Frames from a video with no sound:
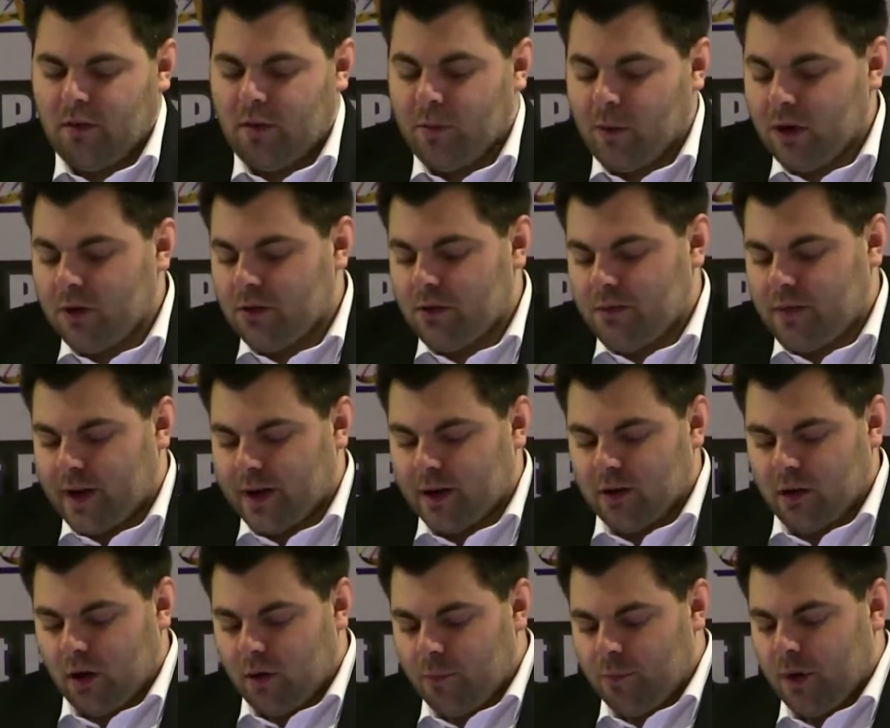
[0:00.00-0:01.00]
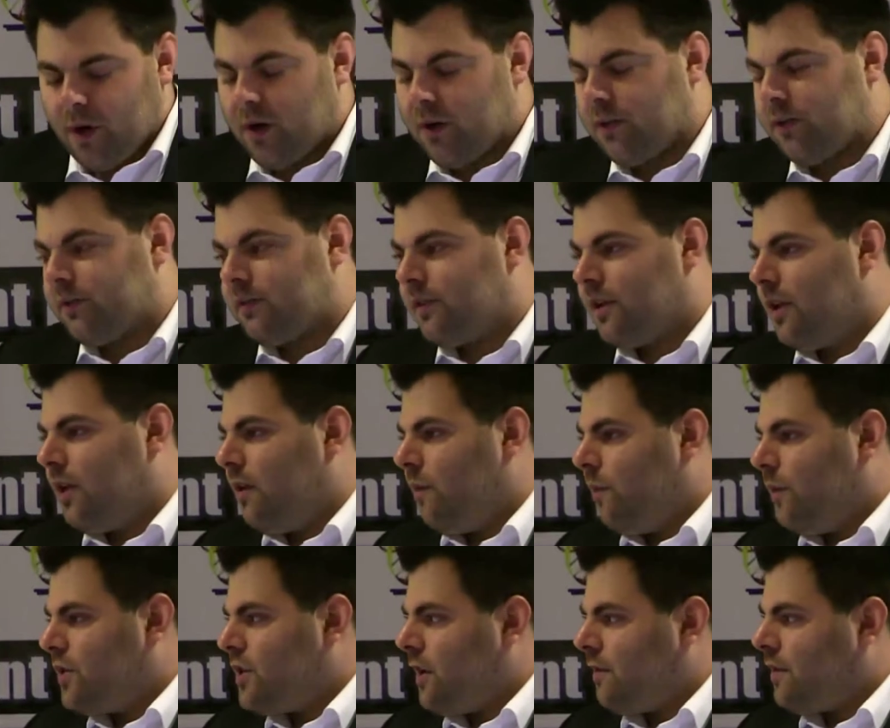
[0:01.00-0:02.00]
We wanted to find compounds
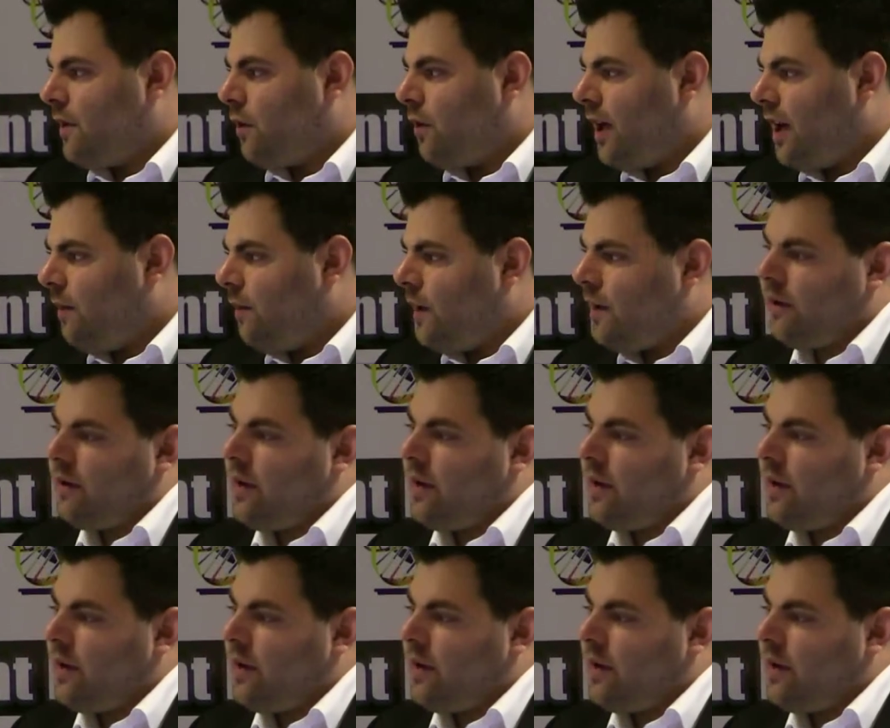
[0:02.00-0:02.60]
which have the relevant